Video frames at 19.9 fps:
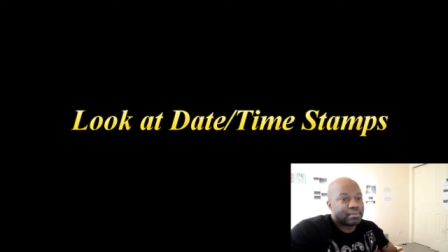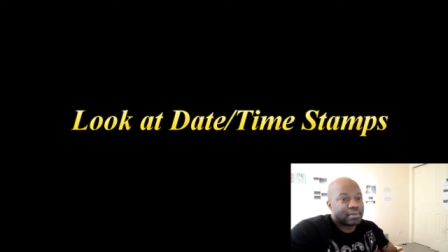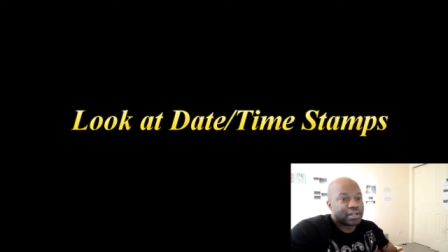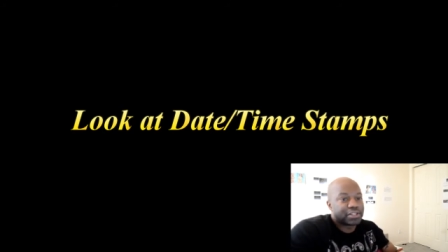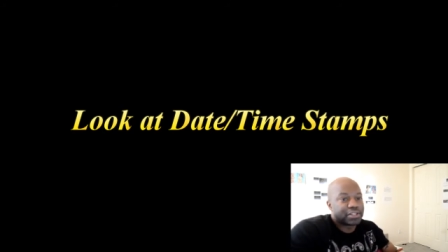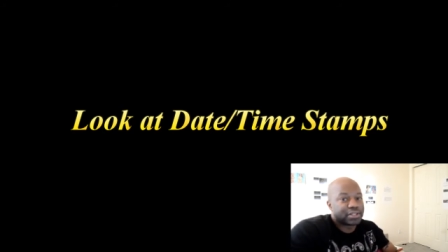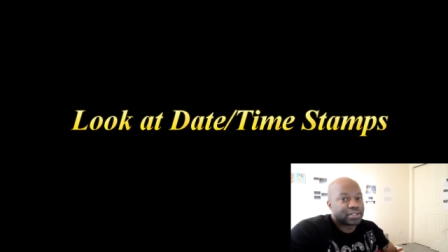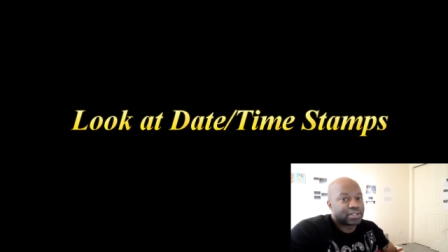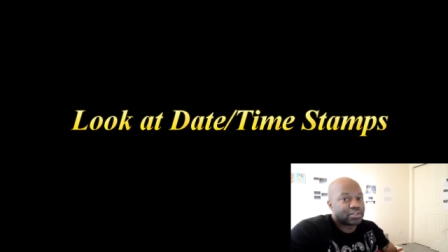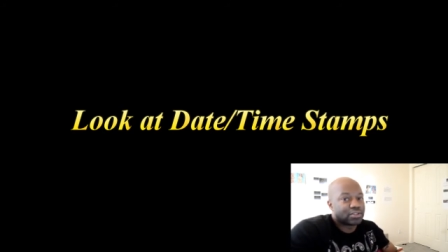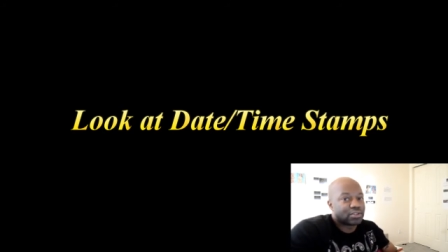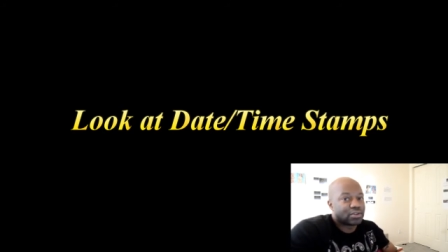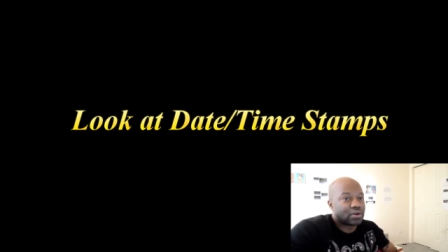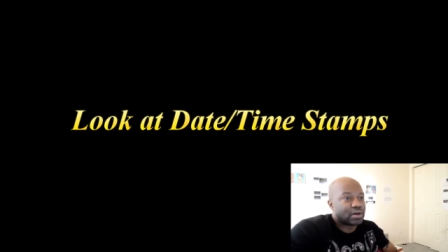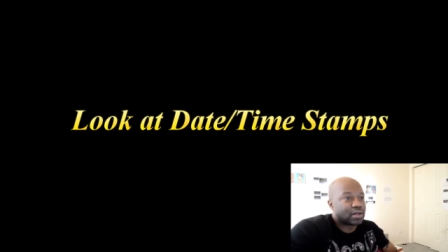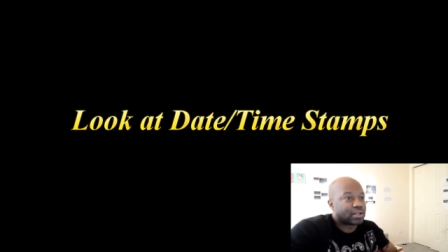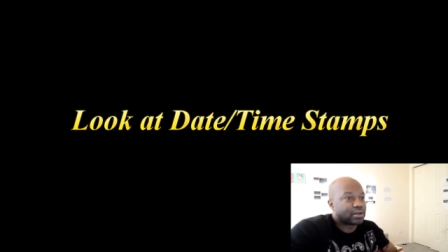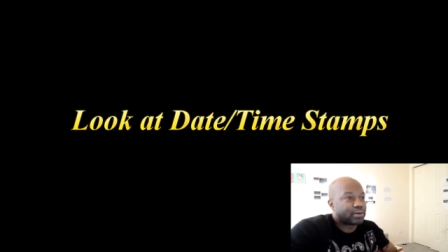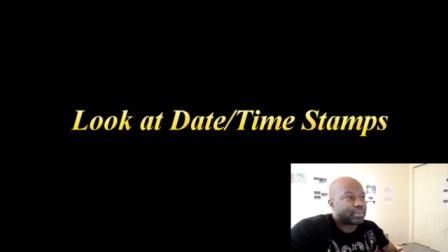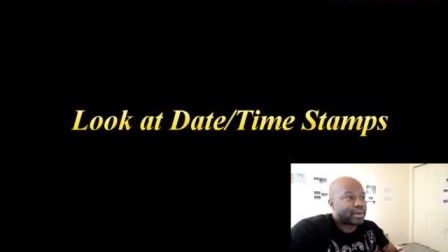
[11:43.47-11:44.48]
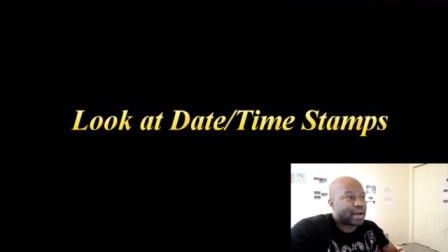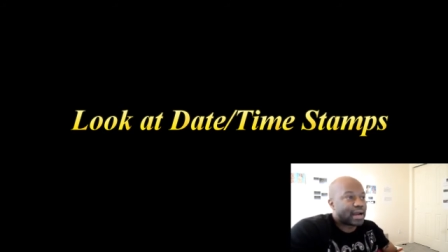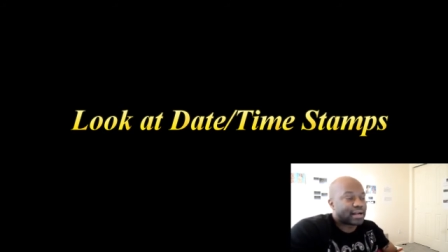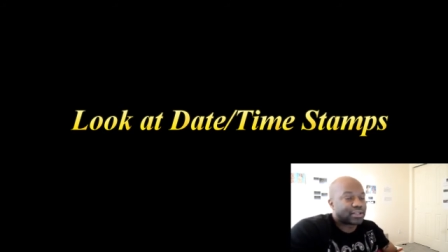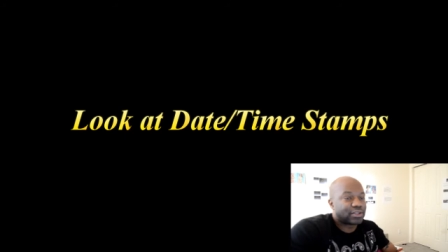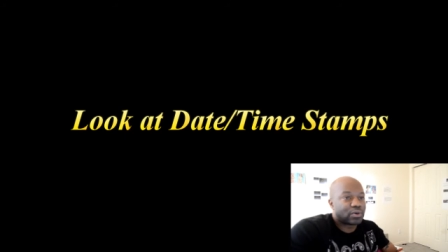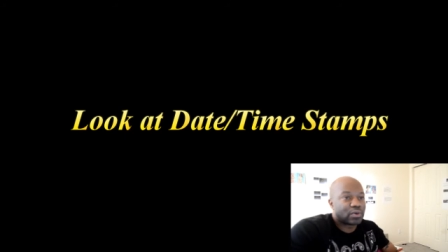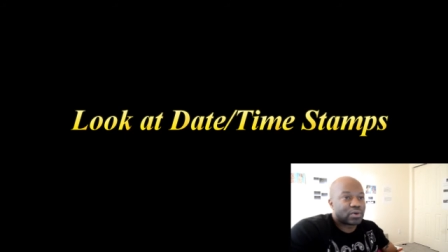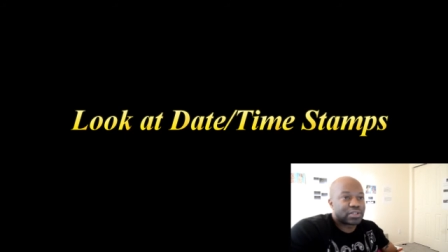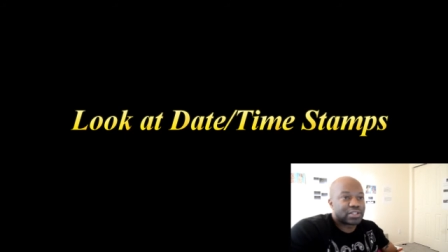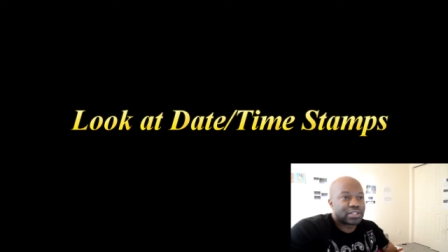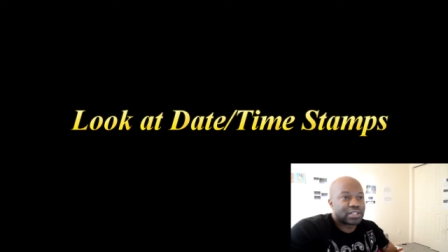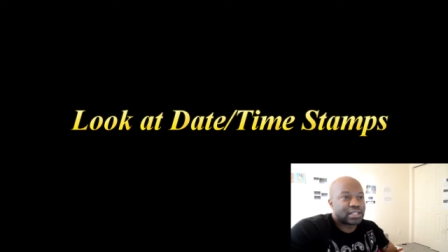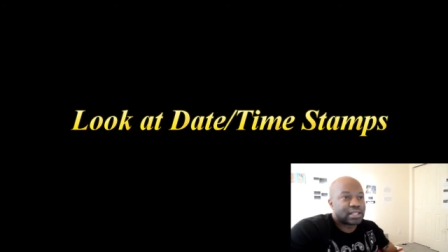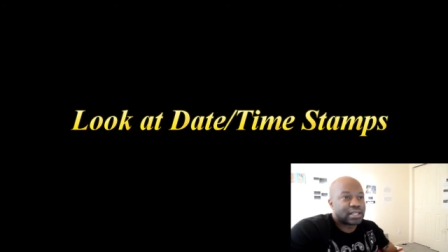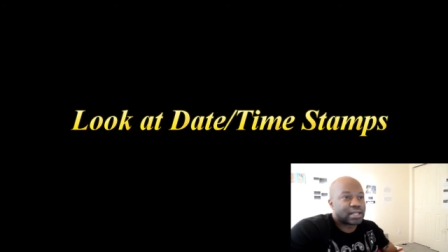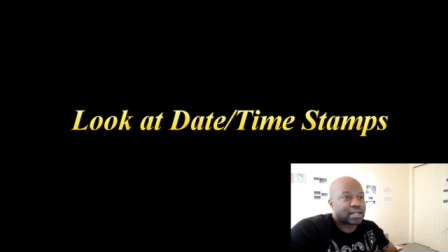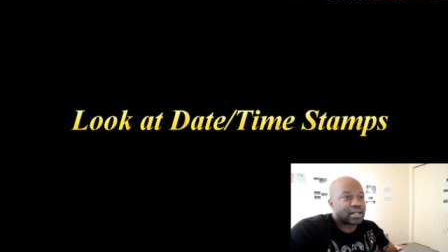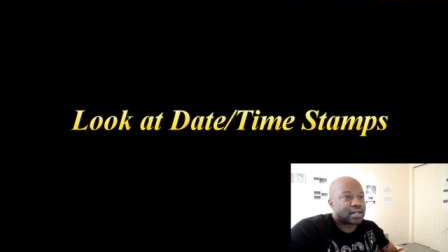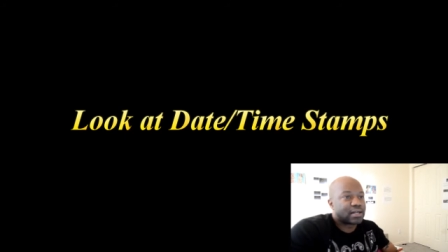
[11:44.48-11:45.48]
Make sure there's no other backdoors in
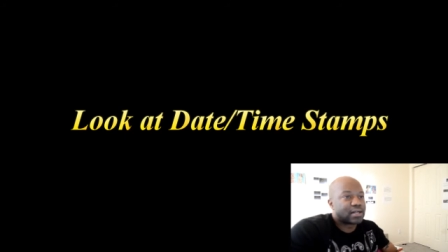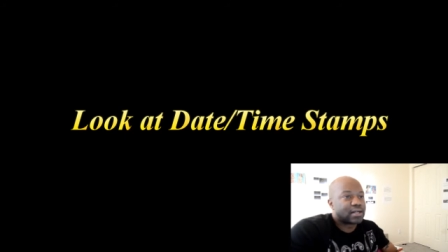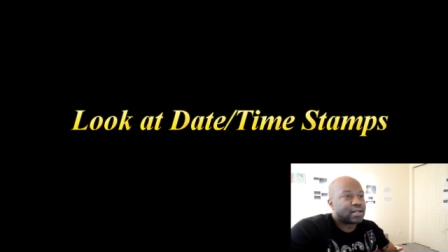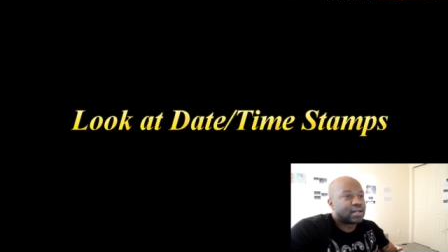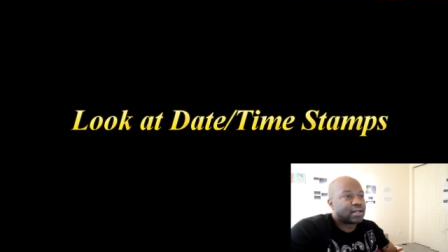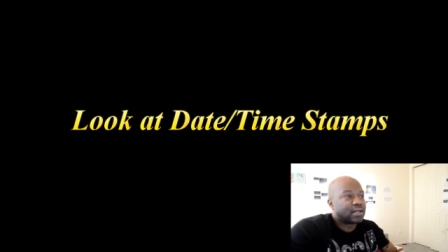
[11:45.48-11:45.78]
there.